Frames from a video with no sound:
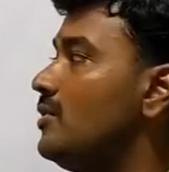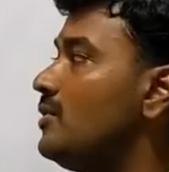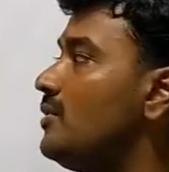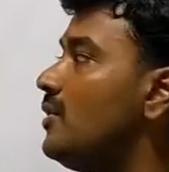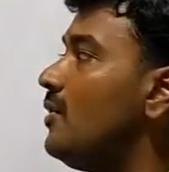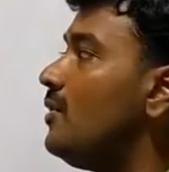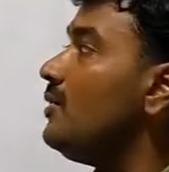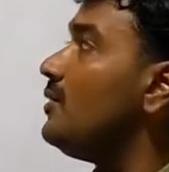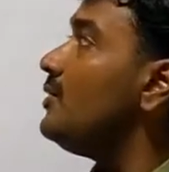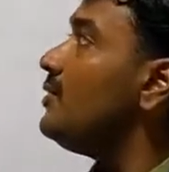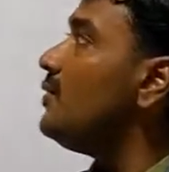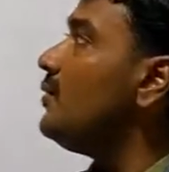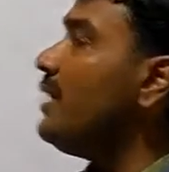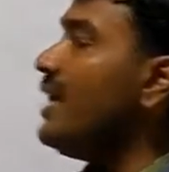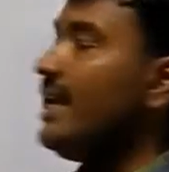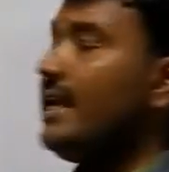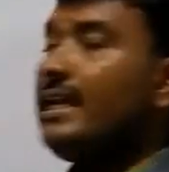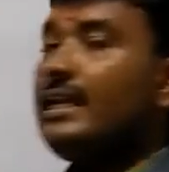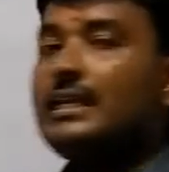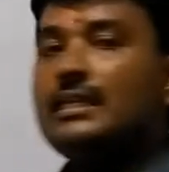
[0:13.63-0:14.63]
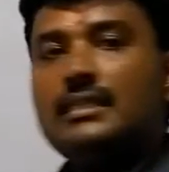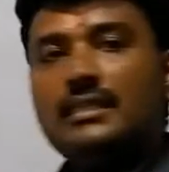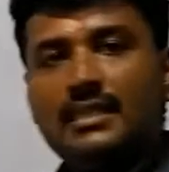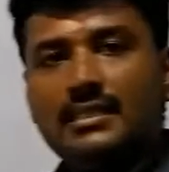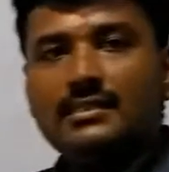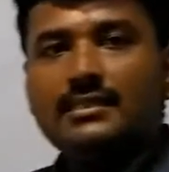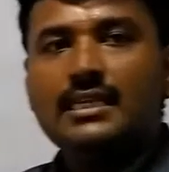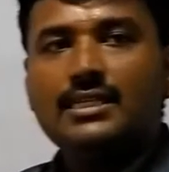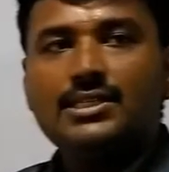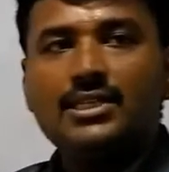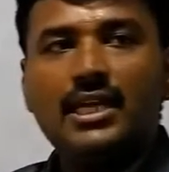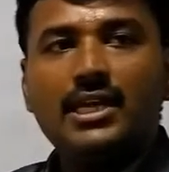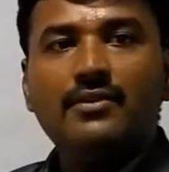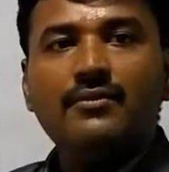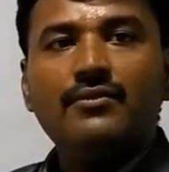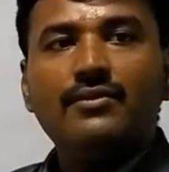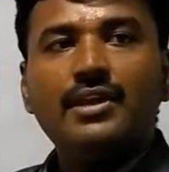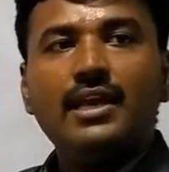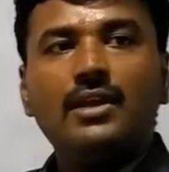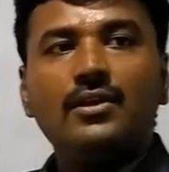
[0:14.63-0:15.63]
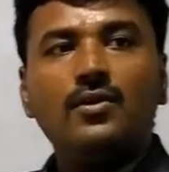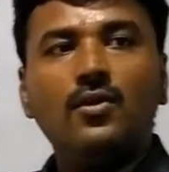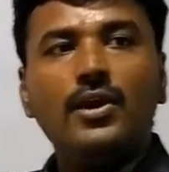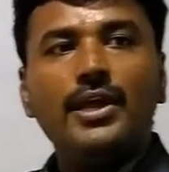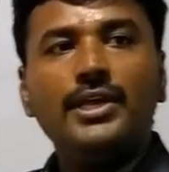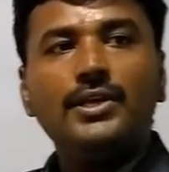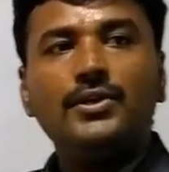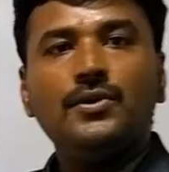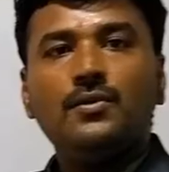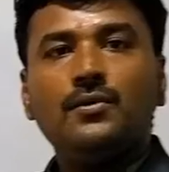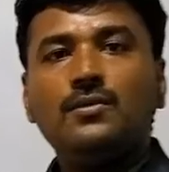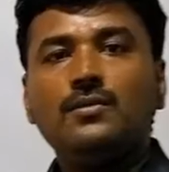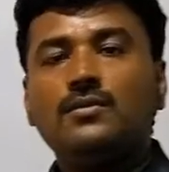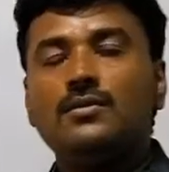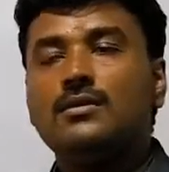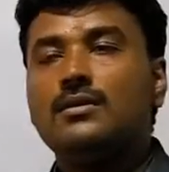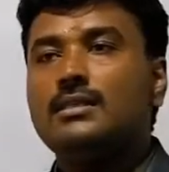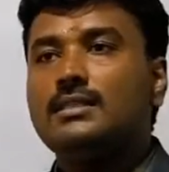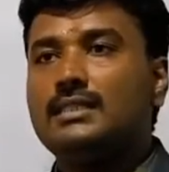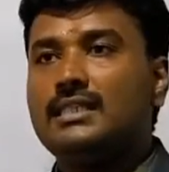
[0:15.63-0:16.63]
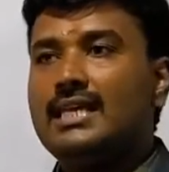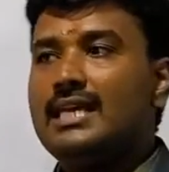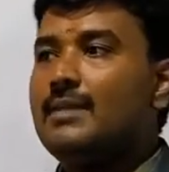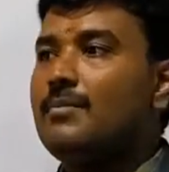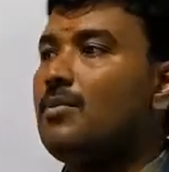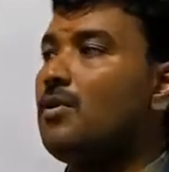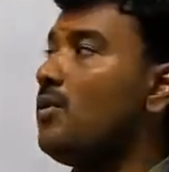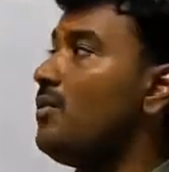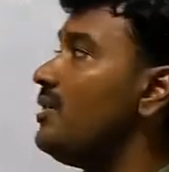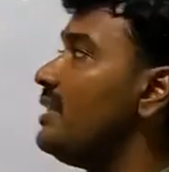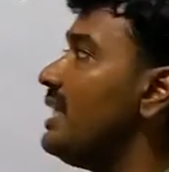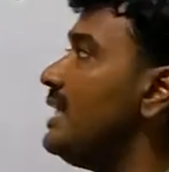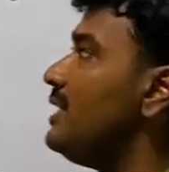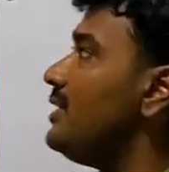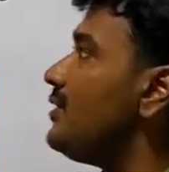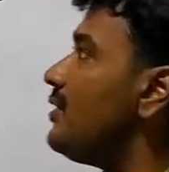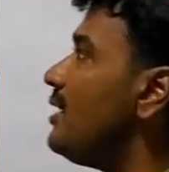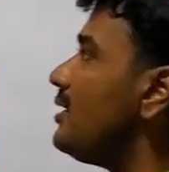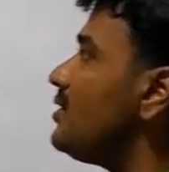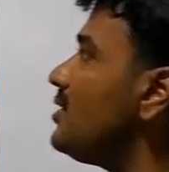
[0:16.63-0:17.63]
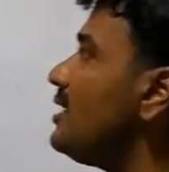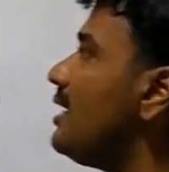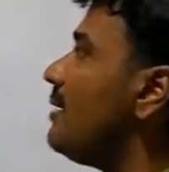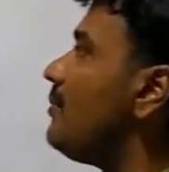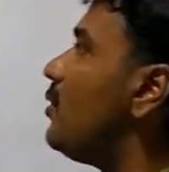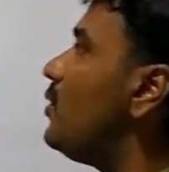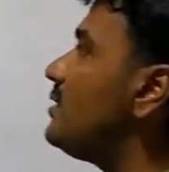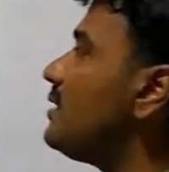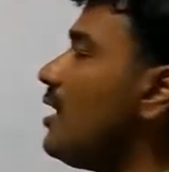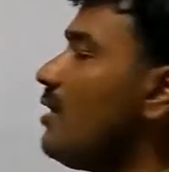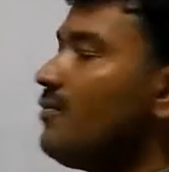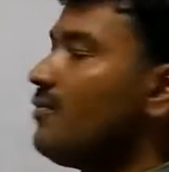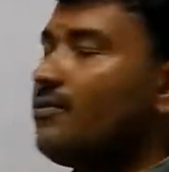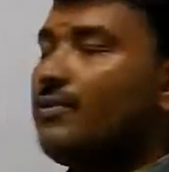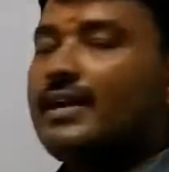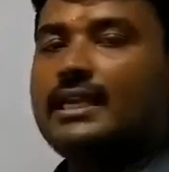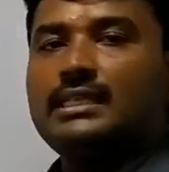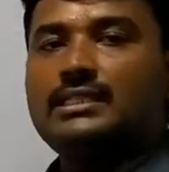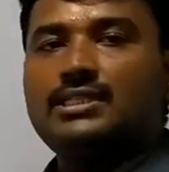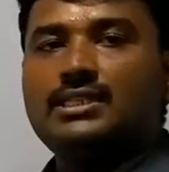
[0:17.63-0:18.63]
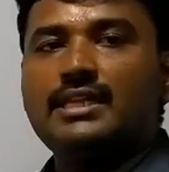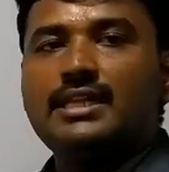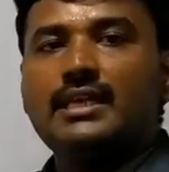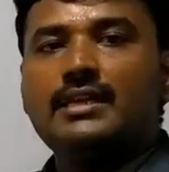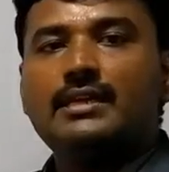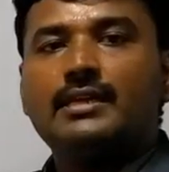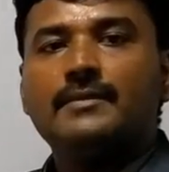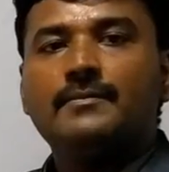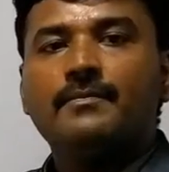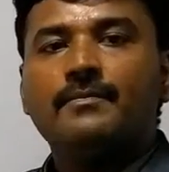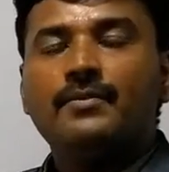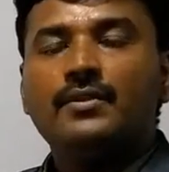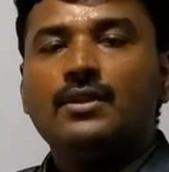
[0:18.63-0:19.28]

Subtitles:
So today in this session we are going to see about the introduction about software engineering.